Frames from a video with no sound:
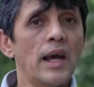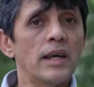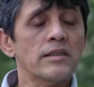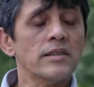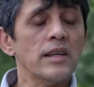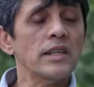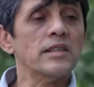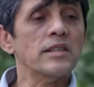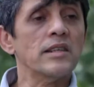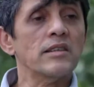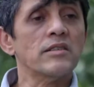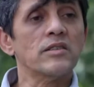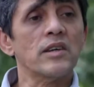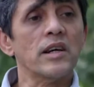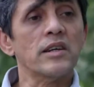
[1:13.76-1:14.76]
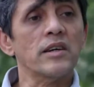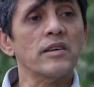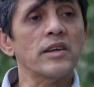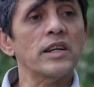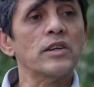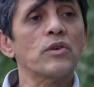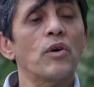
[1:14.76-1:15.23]
As such, it has struck a
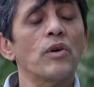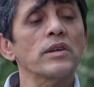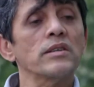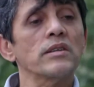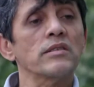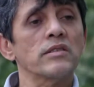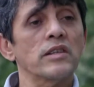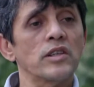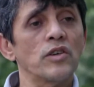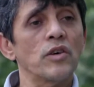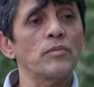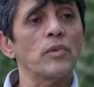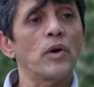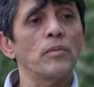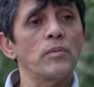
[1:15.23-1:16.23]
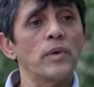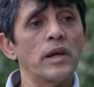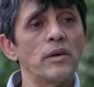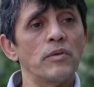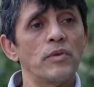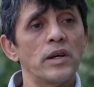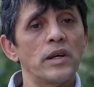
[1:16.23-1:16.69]
great chord in the city of
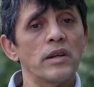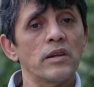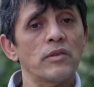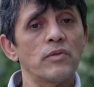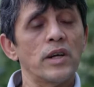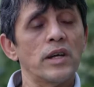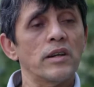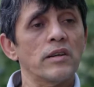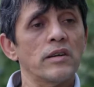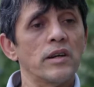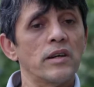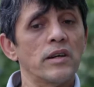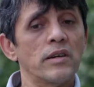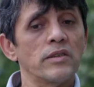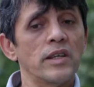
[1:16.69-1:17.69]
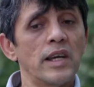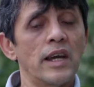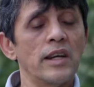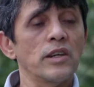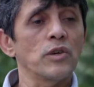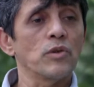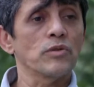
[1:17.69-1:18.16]
Bombay where, where uh, the
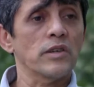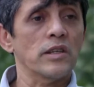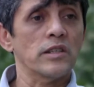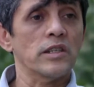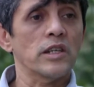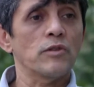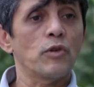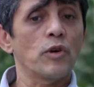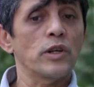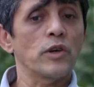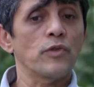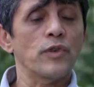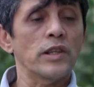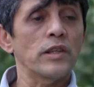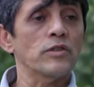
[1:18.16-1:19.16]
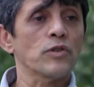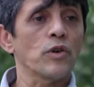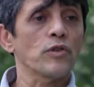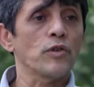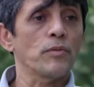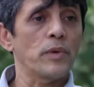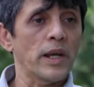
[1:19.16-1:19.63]
end users are devoid of any
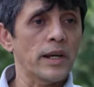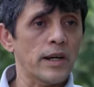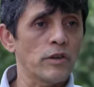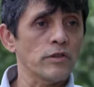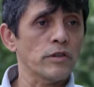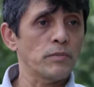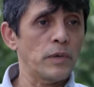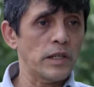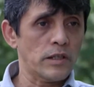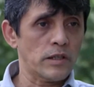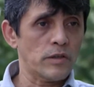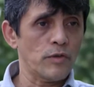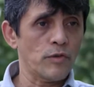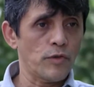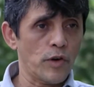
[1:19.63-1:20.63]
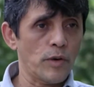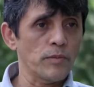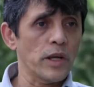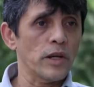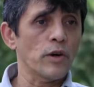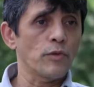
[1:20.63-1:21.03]
sort of breakout space from their